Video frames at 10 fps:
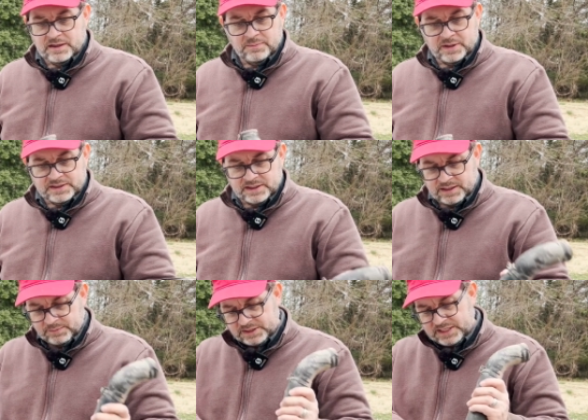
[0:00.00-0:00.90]
But
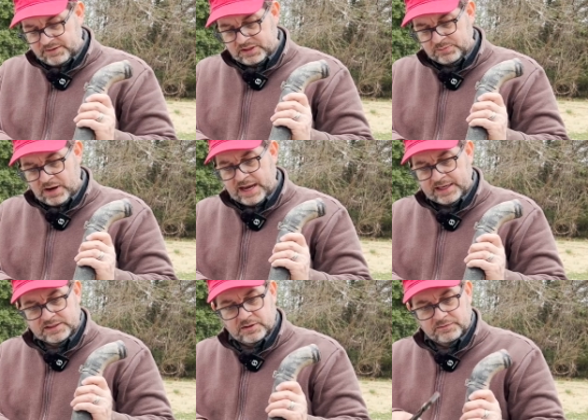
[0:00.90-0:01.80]
I'm going to save these
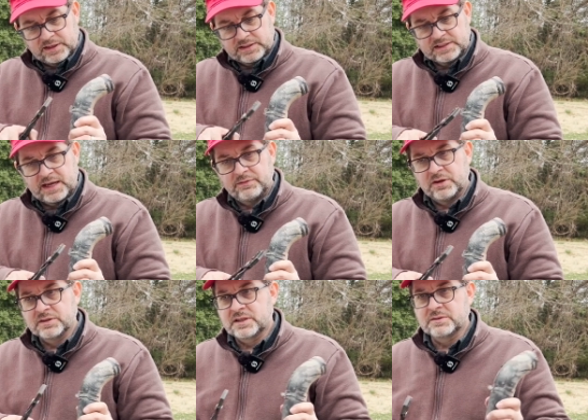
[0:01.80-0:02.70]
brackets. Don't forget to save
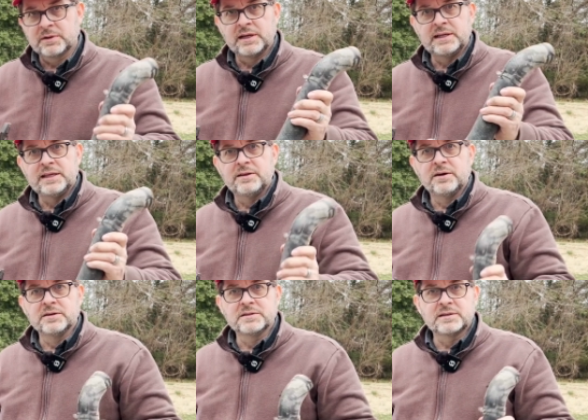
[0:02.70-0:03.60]
those, because we're going to need
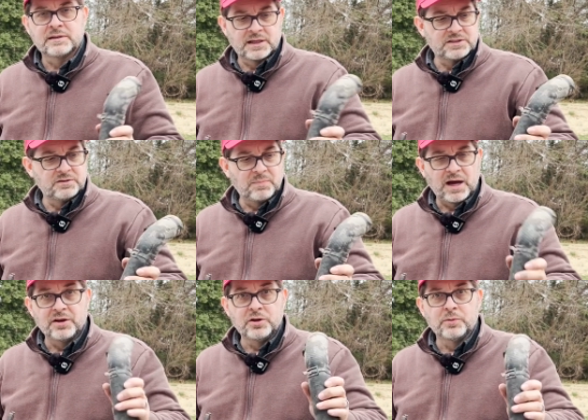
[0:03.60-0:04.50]
those unless you
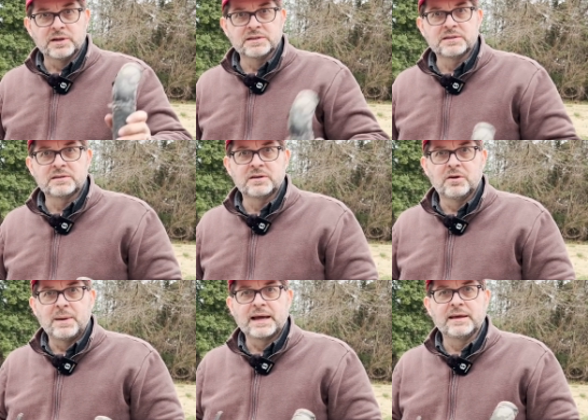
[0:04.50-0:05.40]
bought new ones to
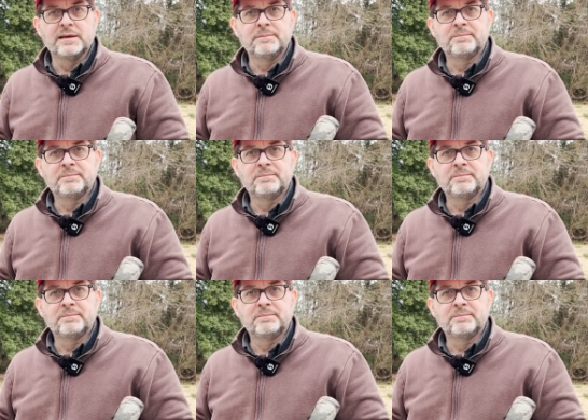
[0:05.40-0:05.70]
go back in.